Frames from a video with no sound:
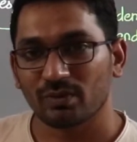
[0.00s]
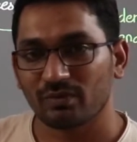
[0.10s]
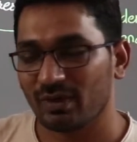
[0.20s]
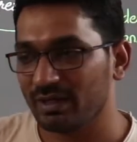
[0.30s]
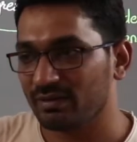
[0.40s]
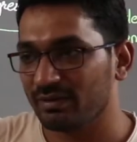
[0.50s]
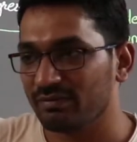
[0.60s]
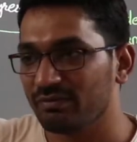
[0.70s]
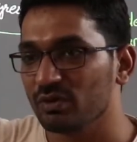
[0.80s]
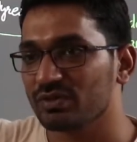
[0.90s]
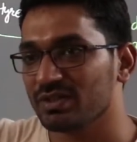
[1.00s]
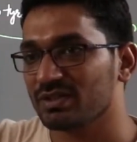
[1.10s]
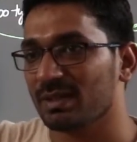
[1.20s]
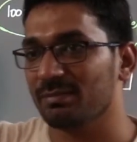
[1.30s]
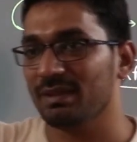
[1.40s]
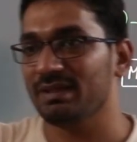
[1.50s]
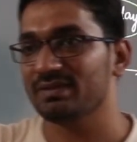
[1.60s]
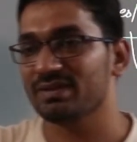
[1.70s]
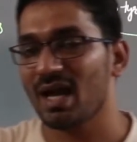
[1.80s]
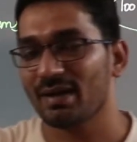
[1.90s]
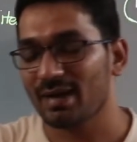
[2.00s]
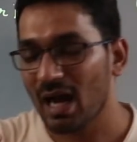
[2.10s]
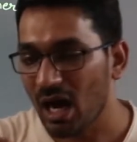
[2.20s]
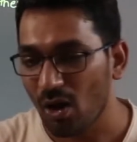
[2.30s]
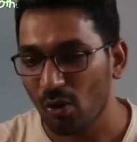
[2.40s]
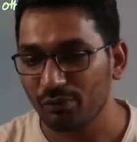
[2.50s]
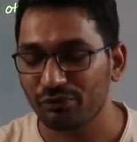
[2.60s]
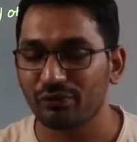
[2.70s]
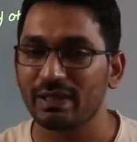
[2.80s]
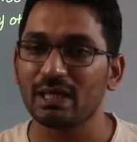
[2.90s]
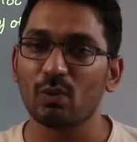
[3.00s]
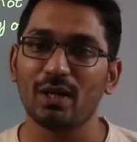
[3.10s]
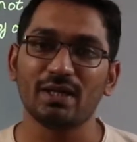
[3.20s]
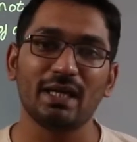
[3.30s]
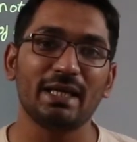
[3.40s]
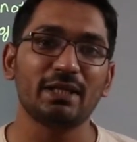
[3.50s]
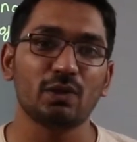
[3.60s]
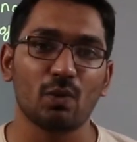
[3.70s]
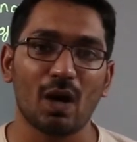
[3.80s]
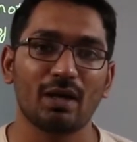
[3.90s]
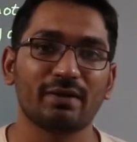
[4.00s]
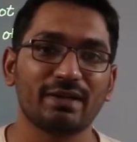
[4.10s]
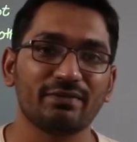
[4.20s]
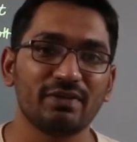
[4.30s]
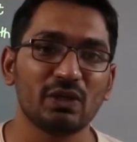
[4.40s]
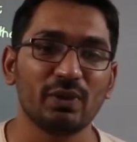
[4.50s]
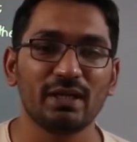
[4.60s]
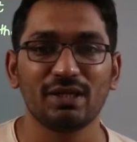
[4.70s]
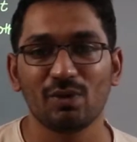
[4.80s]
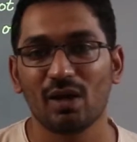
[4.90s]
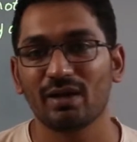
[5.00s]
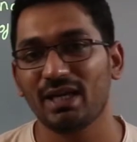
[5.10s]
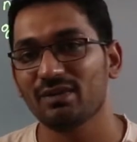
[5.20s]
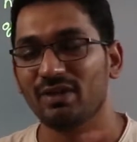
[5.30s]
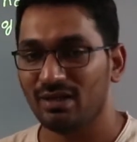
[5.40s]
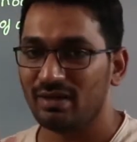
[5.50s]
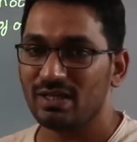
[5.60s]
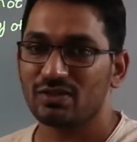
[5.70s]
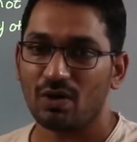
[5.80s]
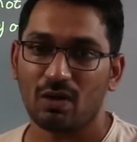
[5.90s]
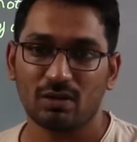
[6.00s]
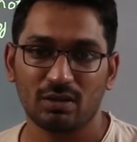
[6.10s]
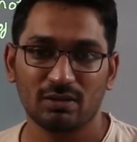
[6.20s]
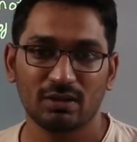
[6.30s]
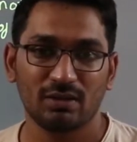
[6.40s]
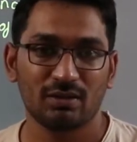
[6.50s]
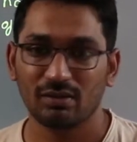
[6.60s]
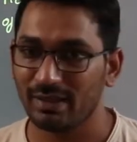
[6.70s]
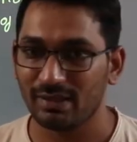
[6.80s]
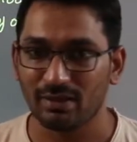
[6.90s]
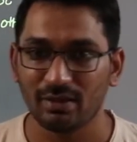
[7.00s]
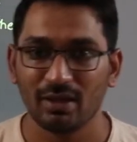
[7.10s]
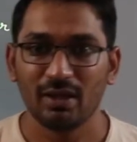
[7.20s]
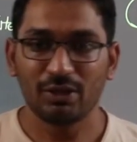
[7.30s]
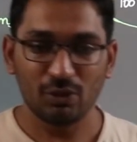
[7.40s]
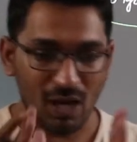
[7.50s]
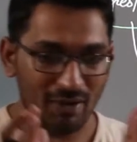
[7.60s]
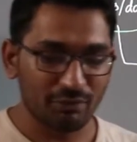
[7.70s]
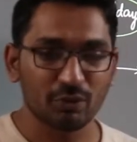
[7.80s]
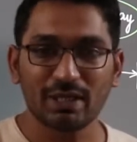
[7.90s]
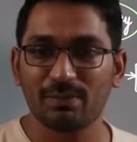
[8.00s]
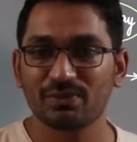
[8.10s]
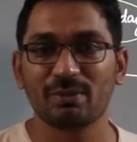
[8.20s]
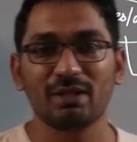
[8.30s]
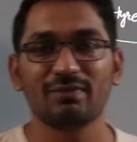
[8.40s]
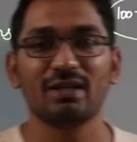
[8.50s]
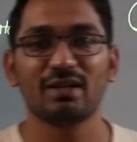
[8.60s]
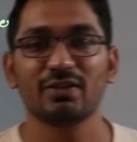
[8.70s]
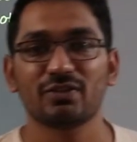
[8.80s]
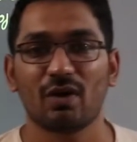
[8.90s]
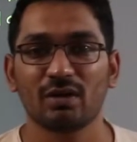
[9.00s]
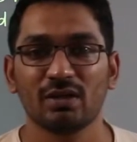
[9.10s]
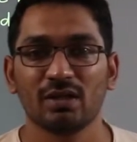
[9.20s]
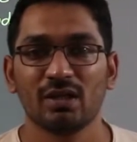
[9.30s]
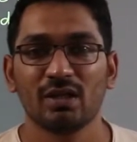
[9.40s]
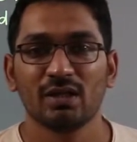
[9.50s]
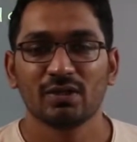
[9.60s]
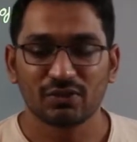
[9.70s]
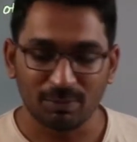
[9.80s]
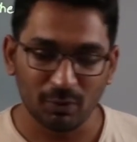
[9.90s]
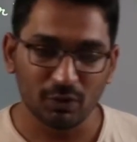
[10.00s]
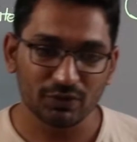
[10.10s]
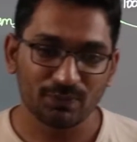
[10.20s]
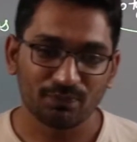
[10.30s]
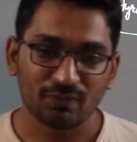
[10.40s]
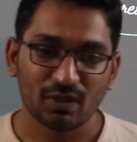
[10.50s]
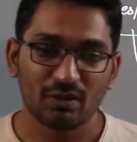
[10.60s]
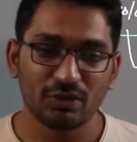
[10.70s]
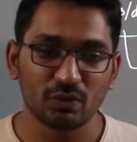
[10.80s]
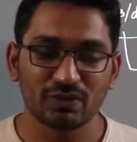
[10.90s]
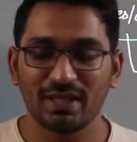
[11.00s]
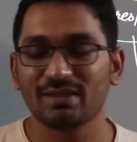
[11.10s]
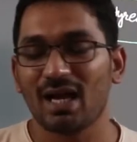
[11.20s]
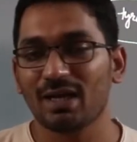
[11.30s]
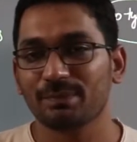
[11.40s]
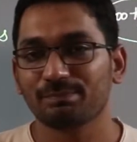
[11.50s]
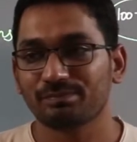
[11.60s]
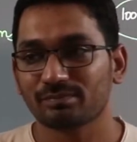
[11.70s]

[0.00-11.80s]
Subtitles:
right? Review system means that how frequently you are reviewing your inventory stock, right? You have to keep some inventory stock. Suppose you say that